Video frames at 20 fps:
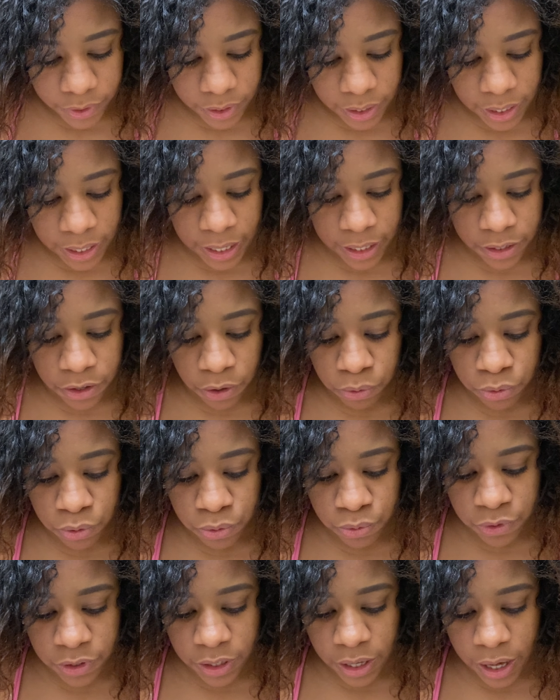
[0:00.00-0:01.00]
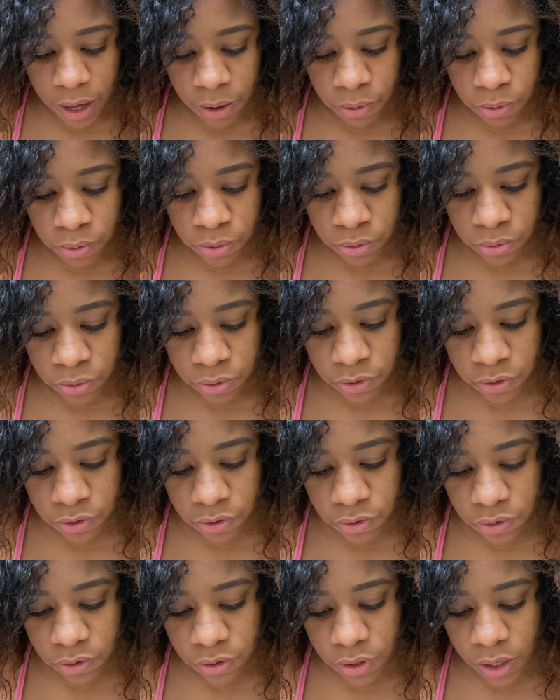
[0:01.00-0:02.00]
And I don't use towels.
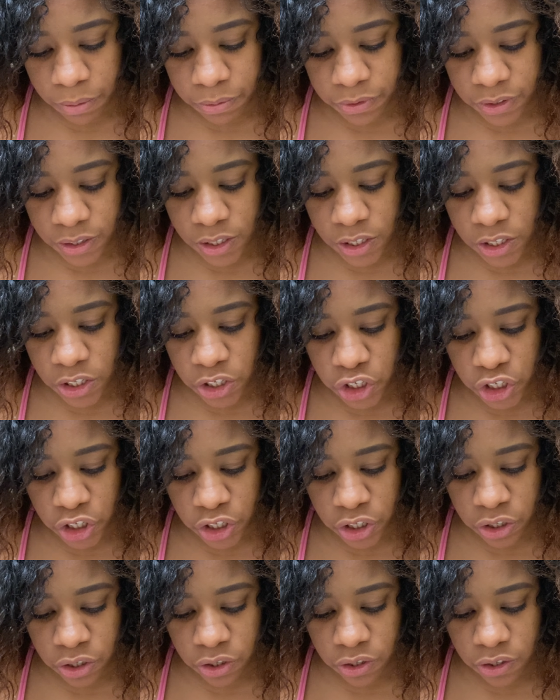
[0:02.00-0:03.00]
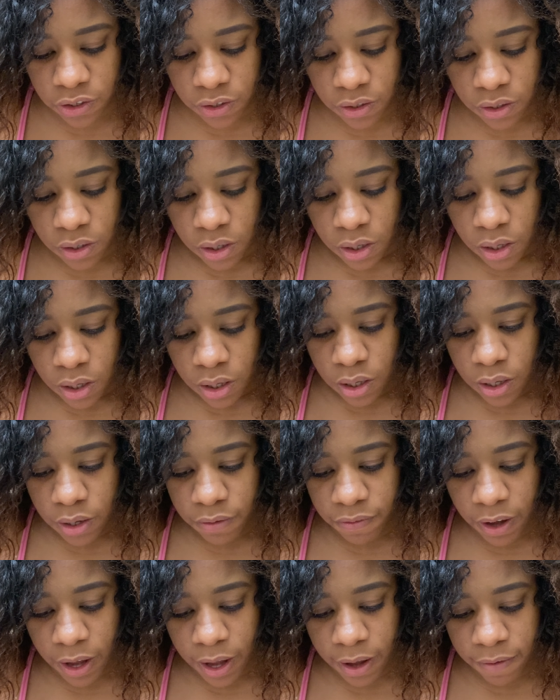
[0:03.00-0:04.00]
That was a t-shirt.
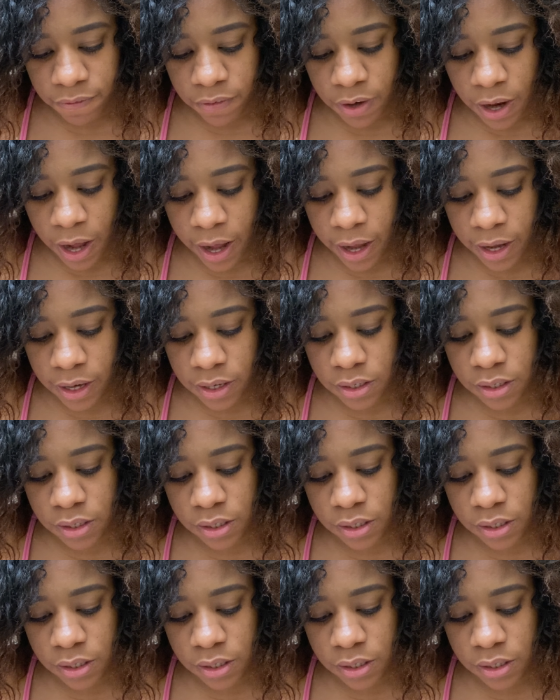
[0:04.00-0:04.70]
If I have not